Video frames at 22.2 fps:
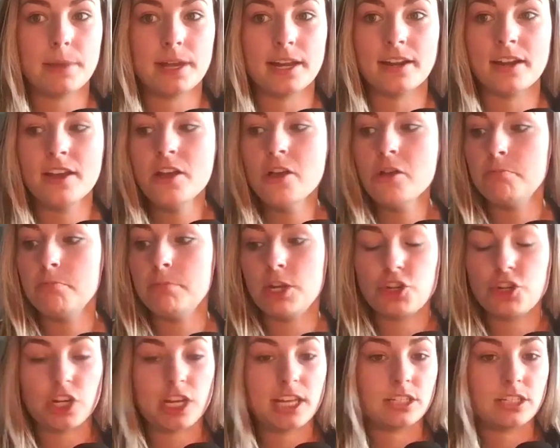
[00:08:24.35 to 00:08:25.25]
and
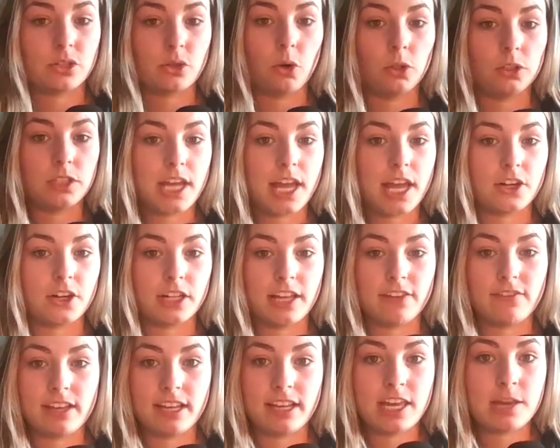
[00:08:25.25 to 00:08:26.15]
Michigan's goaltender
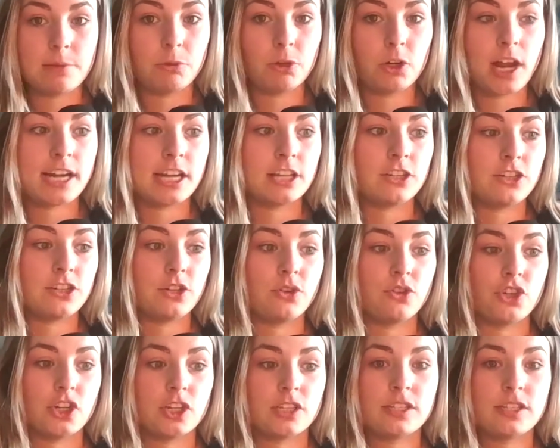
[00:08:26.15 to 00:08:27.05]
giving him credit
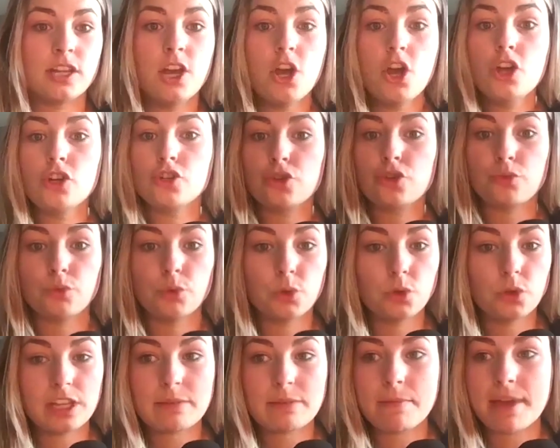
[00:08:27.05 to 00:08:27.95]
too, just
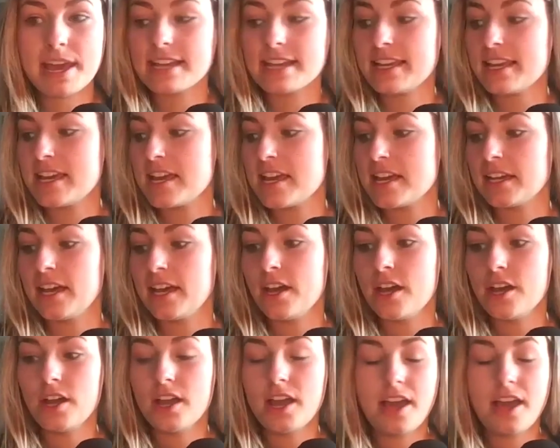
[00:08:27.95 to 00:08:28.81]
truly making